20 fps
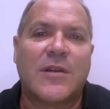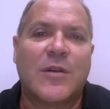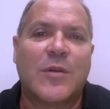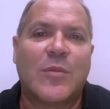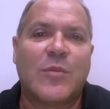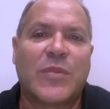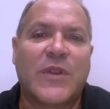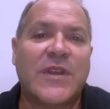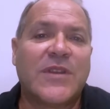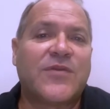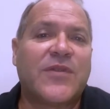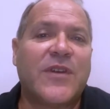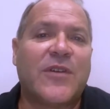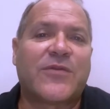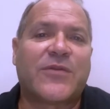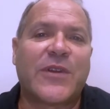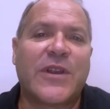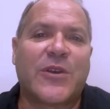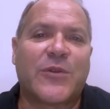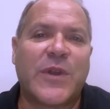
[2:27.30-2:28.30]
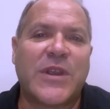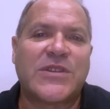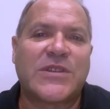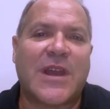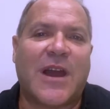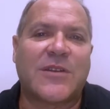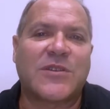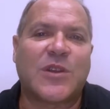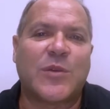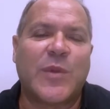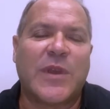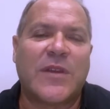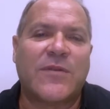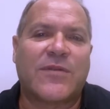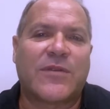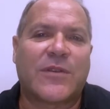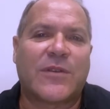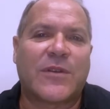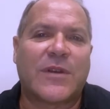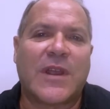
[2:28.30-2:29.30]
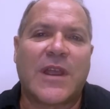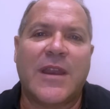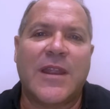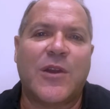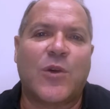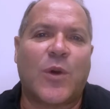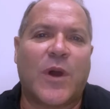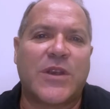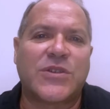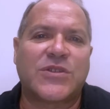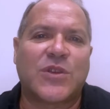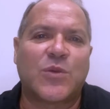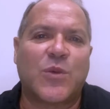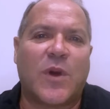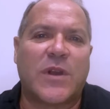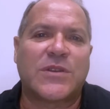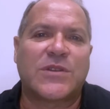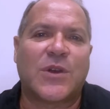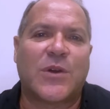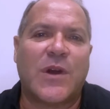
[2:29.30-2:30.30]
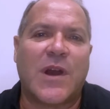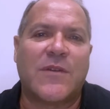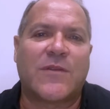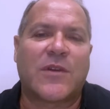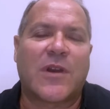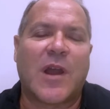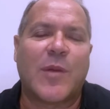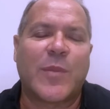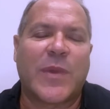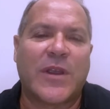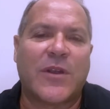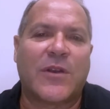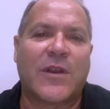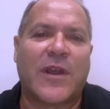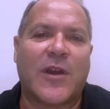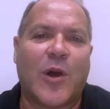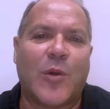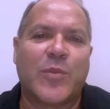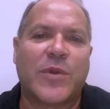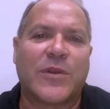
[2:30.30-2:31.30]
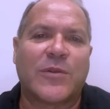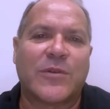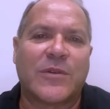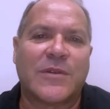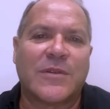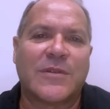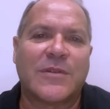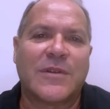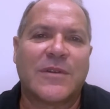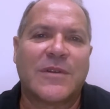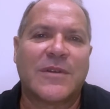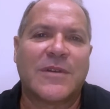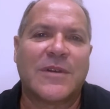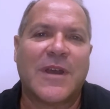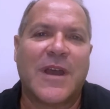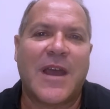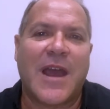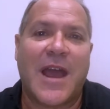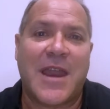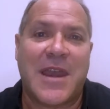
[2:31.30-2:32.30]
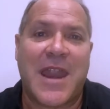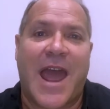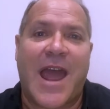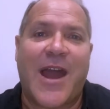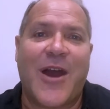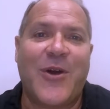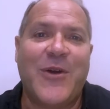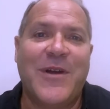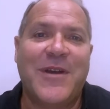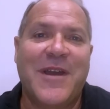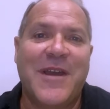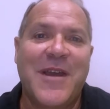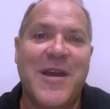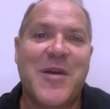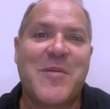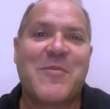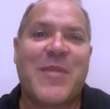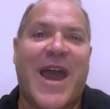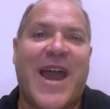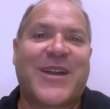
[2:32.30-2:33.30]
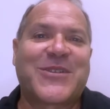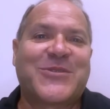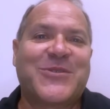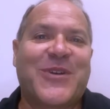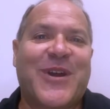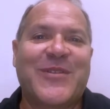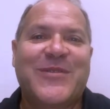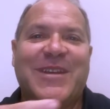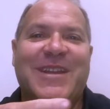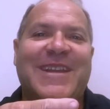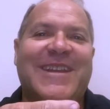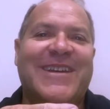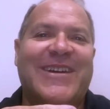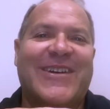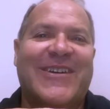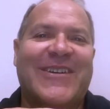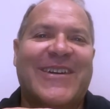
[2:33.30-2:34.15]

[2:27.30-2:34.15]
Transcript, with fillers: Please feel free to reach out to me for any question whatsoever. I'm here to help you. And now, back to our video.